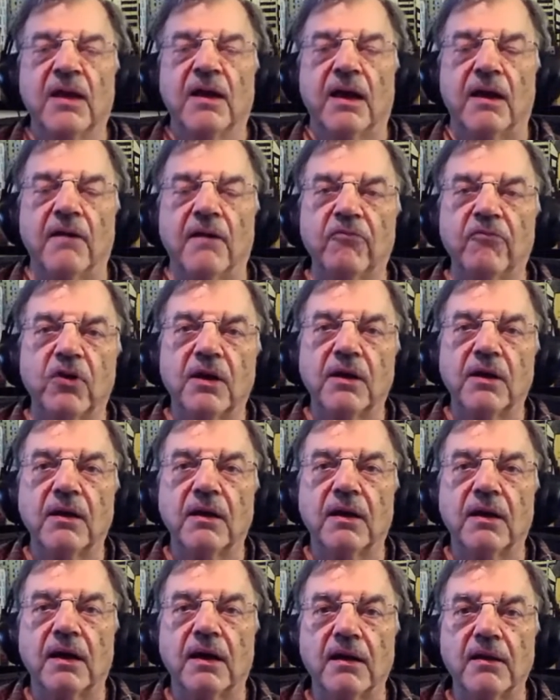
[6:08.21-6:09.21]
Every
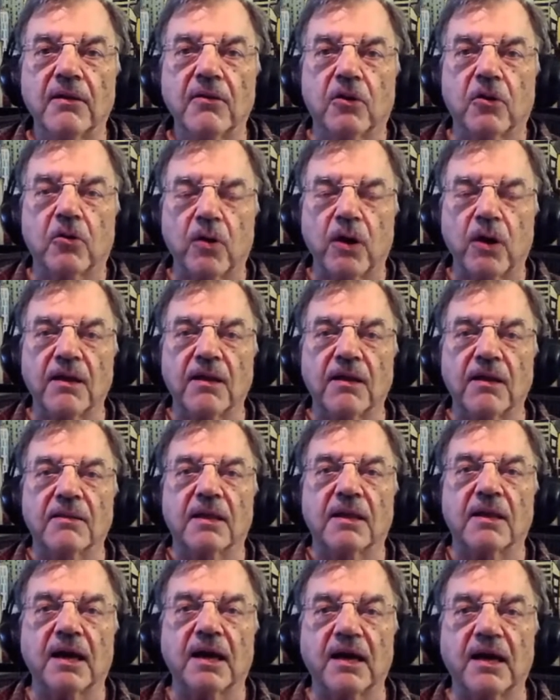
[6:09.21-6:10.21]
Ukrainian
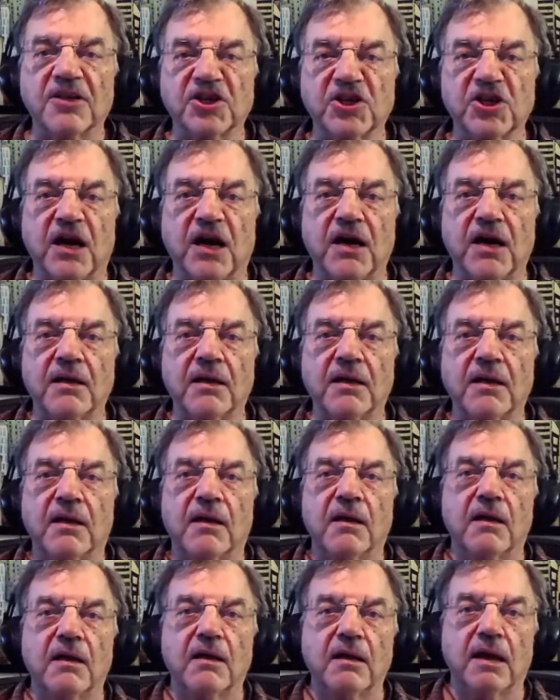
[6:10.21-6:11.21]
that got shot,
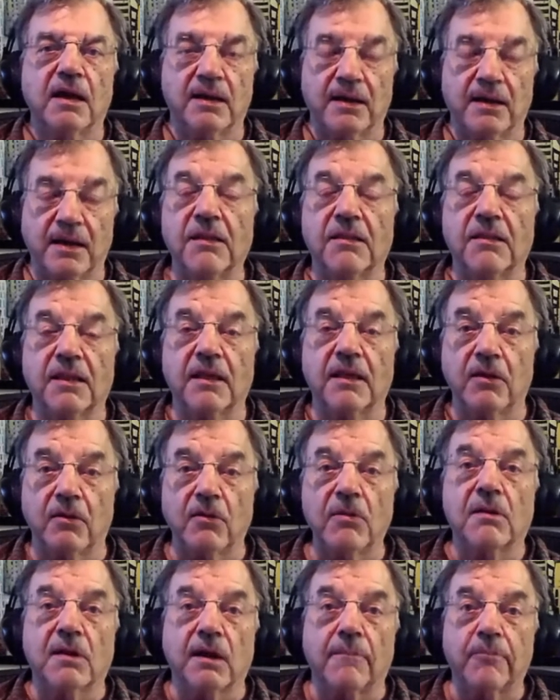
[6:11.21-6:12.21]
at least they
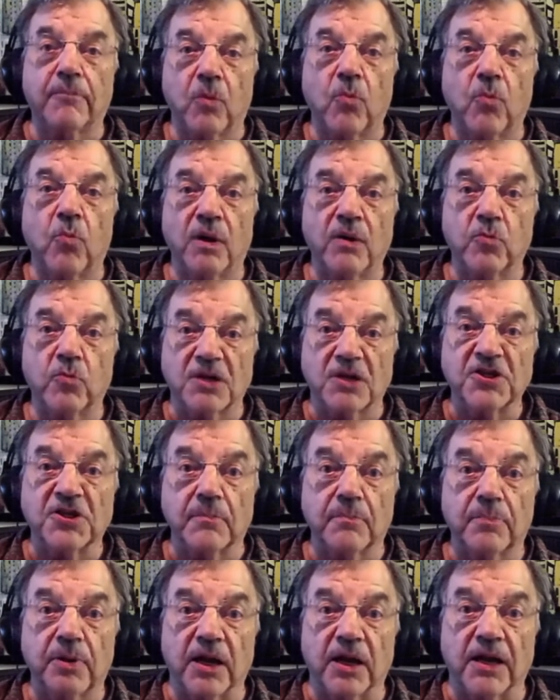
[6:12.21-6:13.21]
used up one Russian
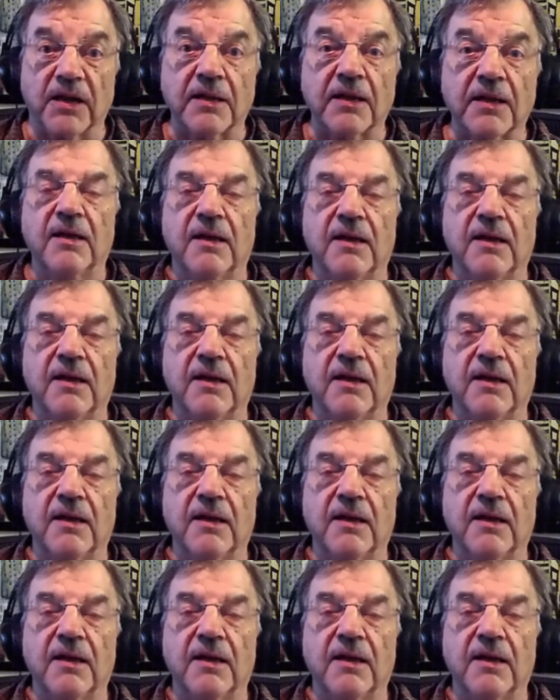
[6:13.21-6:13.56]
bullet.